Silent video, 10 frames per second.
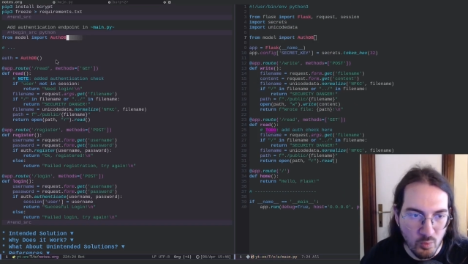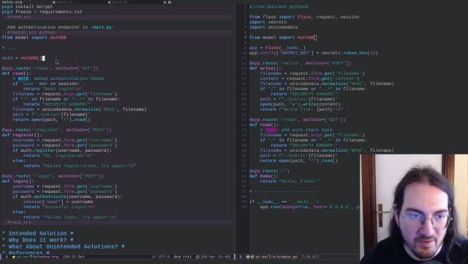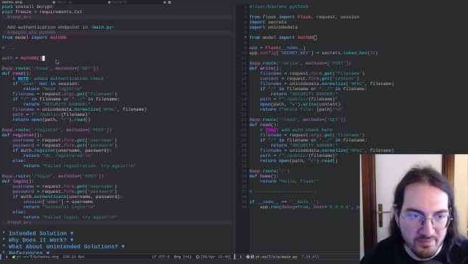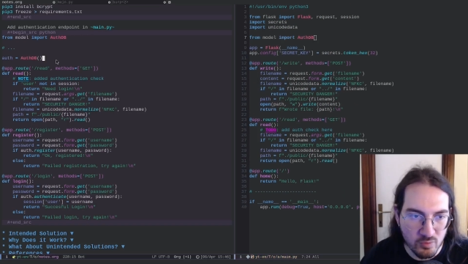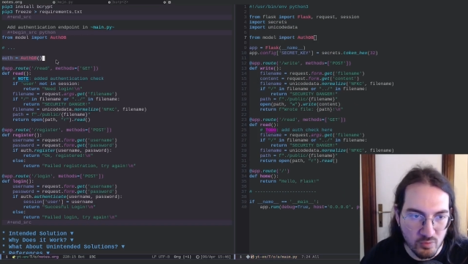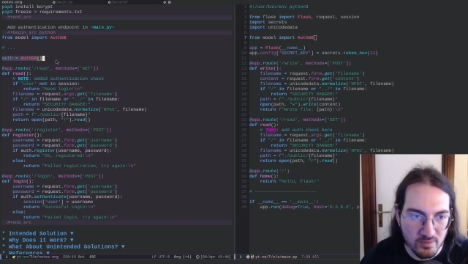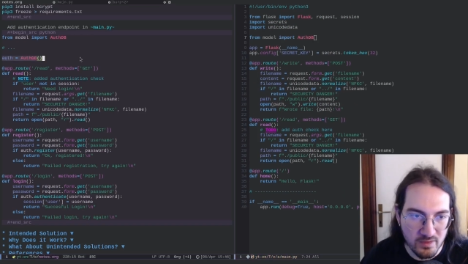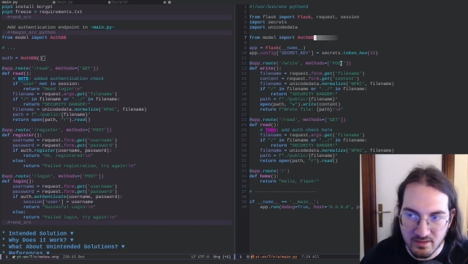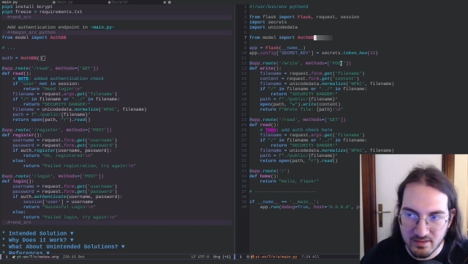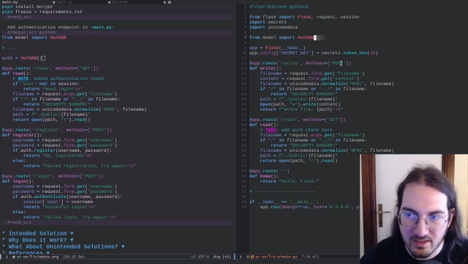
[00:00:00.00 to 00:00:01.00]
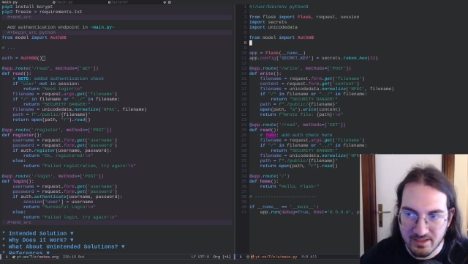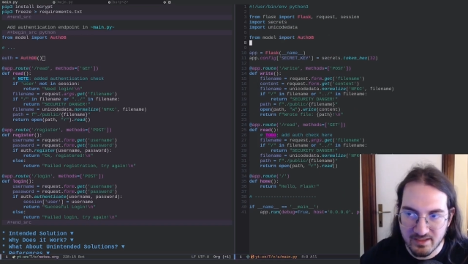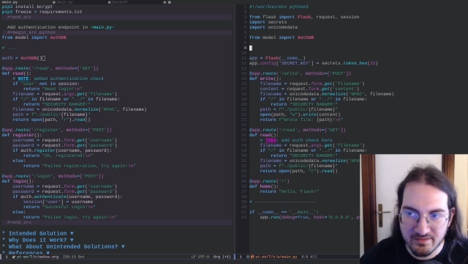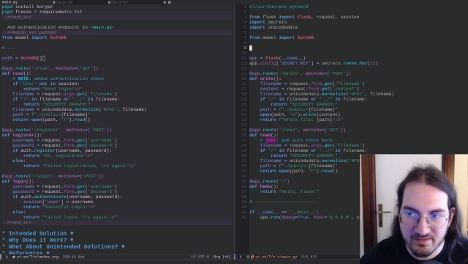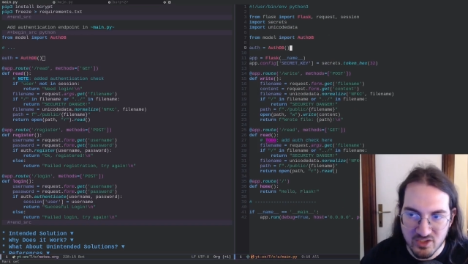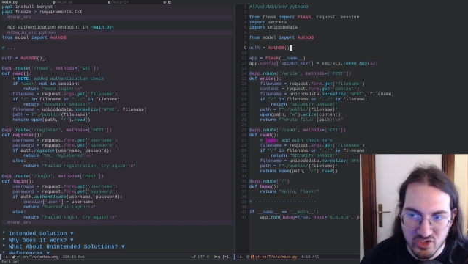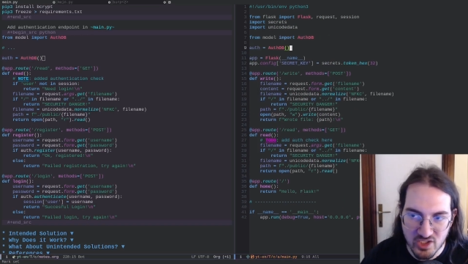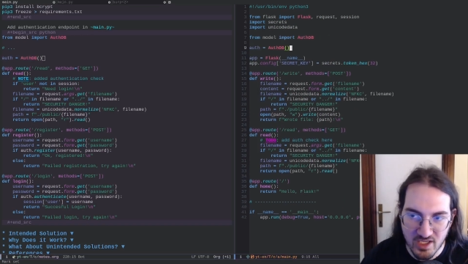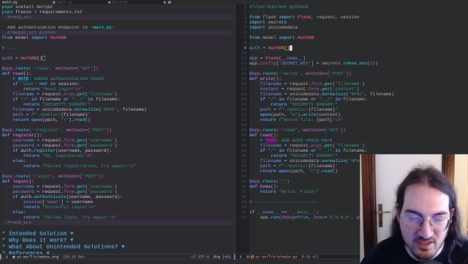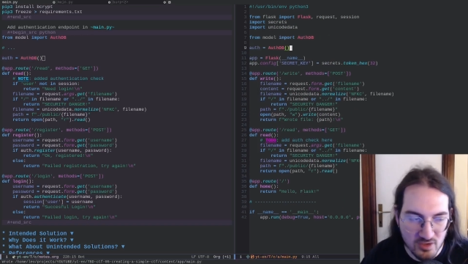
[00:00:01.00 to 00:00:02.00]
We have to
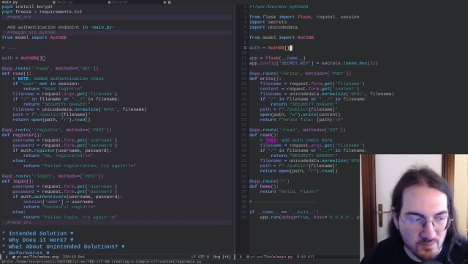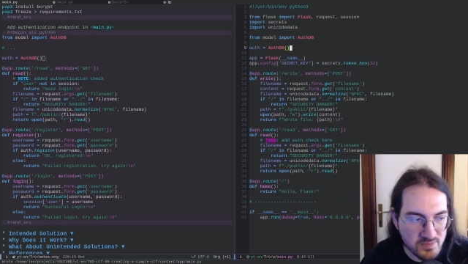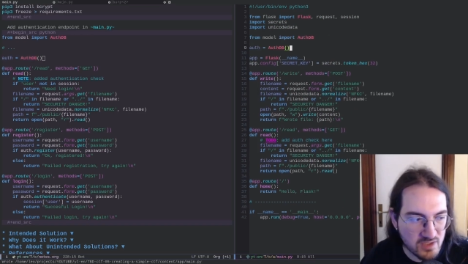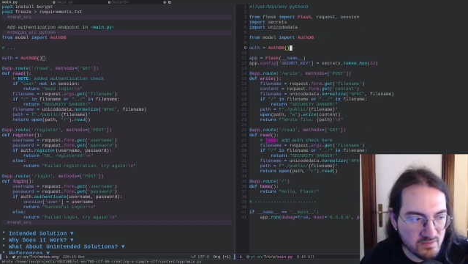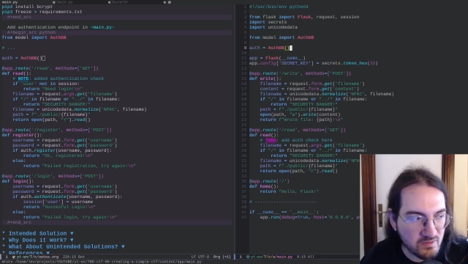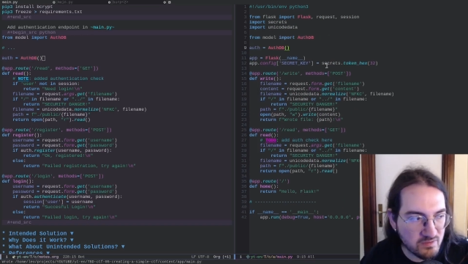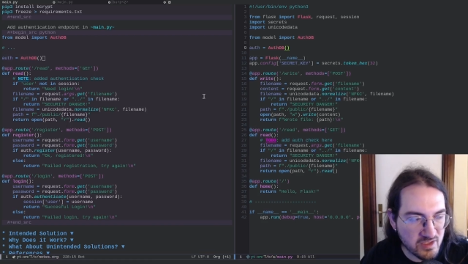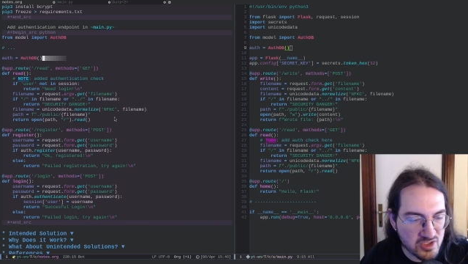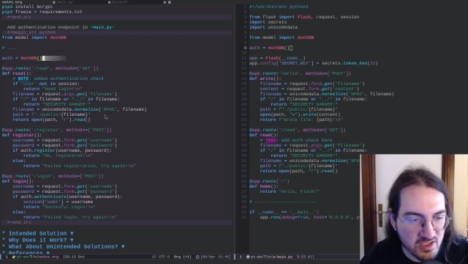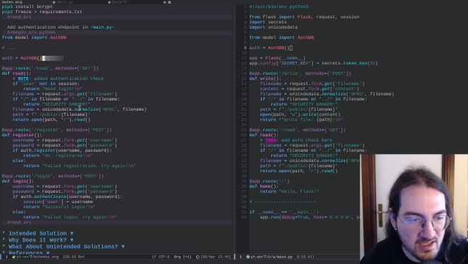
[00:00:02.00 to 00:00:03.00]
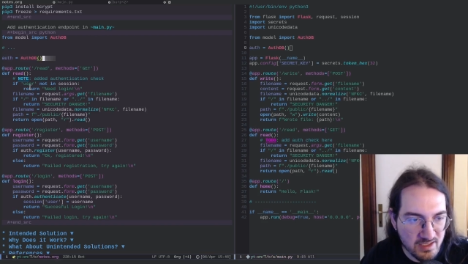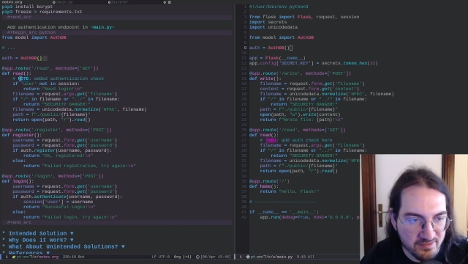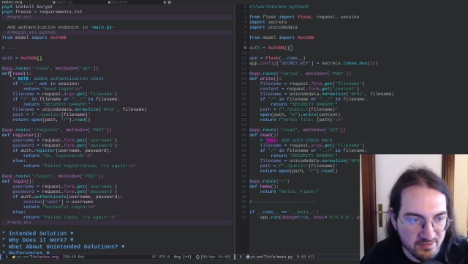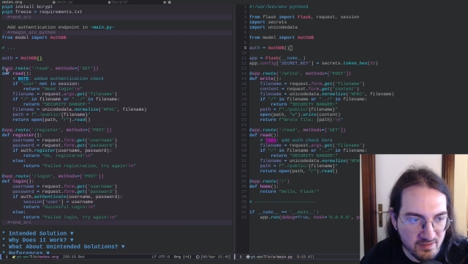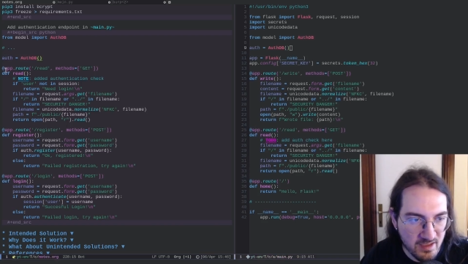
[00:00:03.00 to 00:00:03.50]
instantiate an object of such class.